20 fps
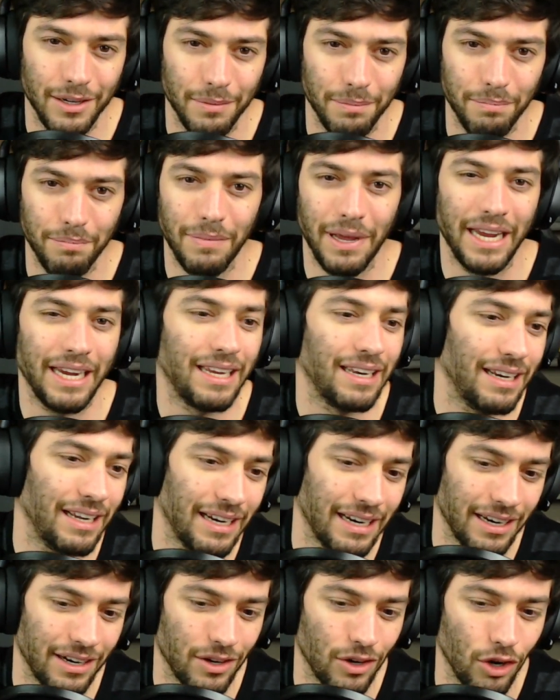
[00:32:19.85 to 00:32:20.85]
making it
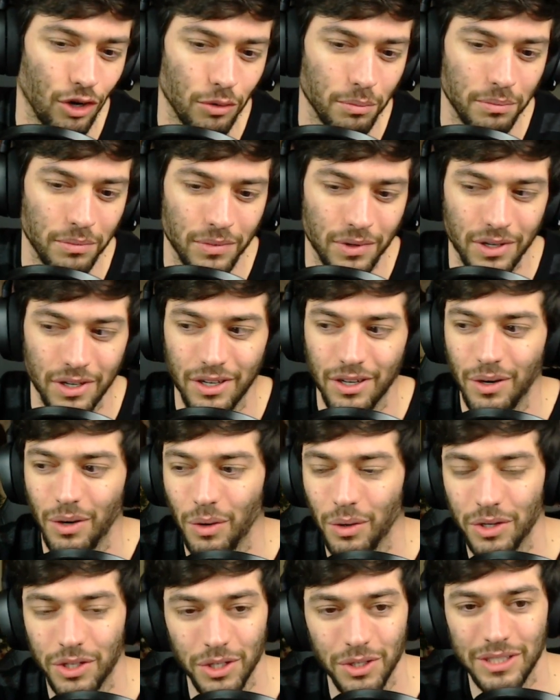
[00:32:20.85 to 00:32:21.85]
at home,
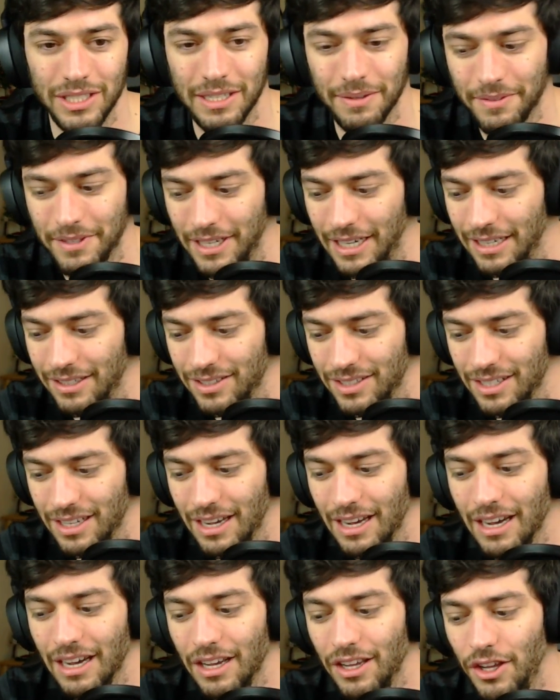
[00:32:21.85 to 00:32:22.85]
or doing something else,
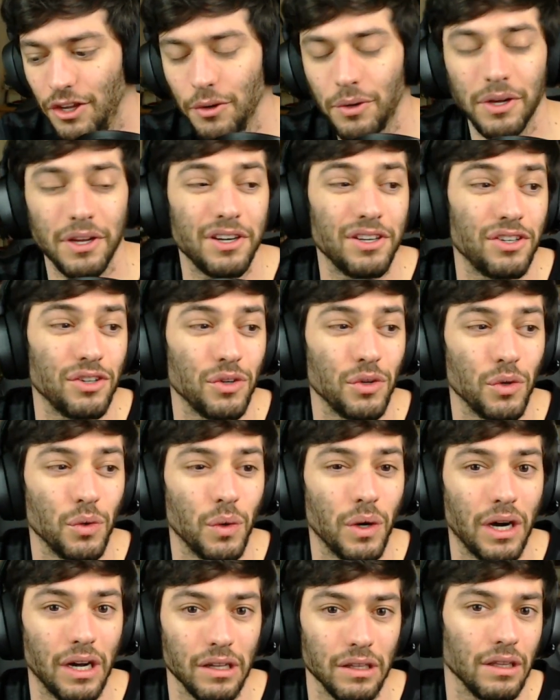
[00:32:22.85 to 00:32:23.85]
you can
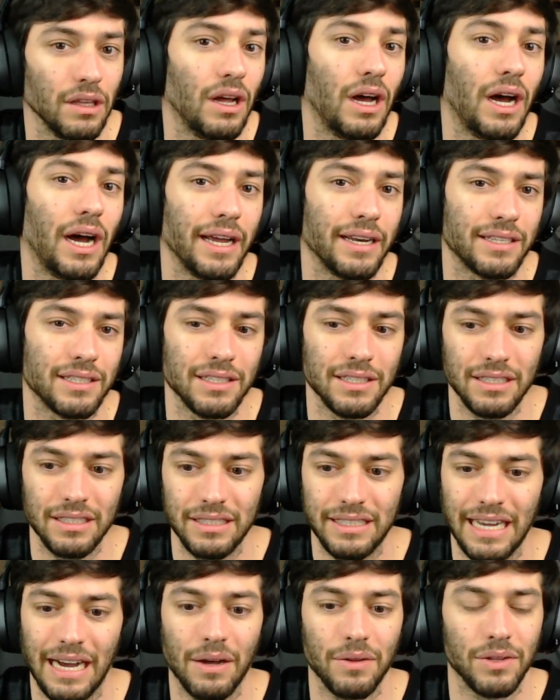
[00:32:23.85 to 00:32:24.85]
do a lot
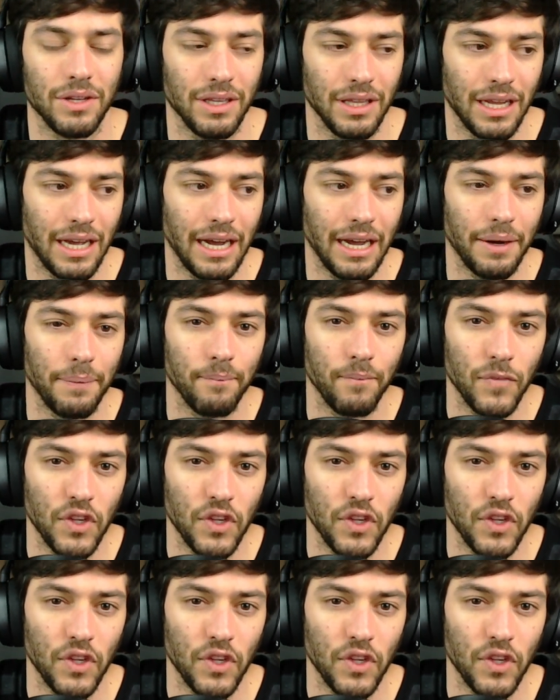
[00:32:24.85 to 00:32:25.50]
down the line.